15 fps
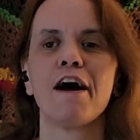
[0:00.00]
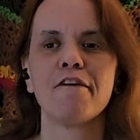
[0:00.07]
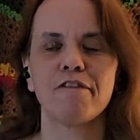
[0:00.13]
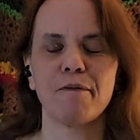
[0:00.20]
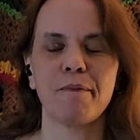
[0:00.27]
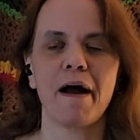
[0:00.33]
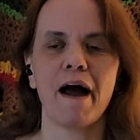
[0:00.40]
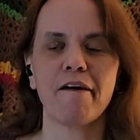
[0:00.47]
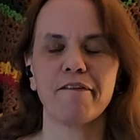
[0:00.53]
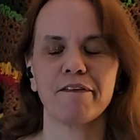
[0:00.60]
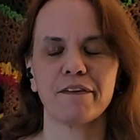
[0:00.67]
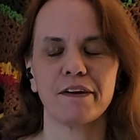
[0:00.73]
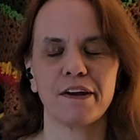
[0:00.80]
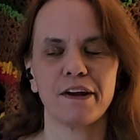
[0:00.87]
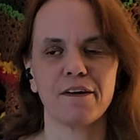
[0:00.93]
from having
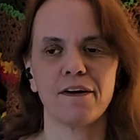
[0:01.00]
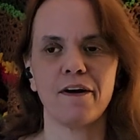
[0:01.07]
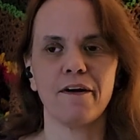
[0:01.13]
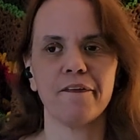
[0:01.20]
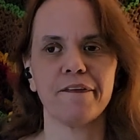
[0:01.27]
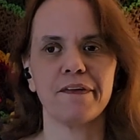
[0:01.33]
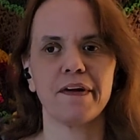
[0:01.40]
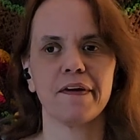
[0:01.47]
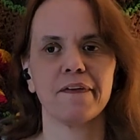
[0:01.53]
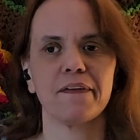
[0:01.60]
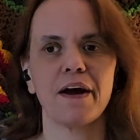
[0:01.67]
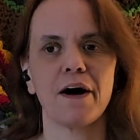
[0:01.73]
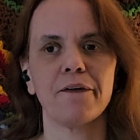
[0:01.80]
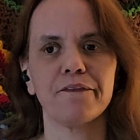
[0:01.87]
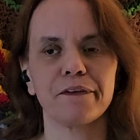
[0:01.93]
to hear all the
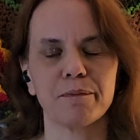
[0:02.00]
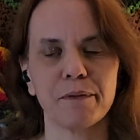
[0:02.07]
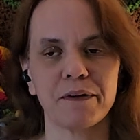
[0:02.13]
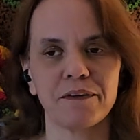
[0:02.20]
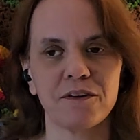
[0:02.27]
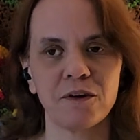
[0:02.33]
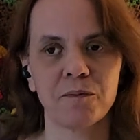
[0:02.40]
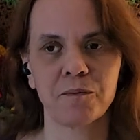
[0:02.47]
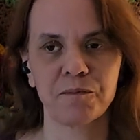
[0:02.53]
announcements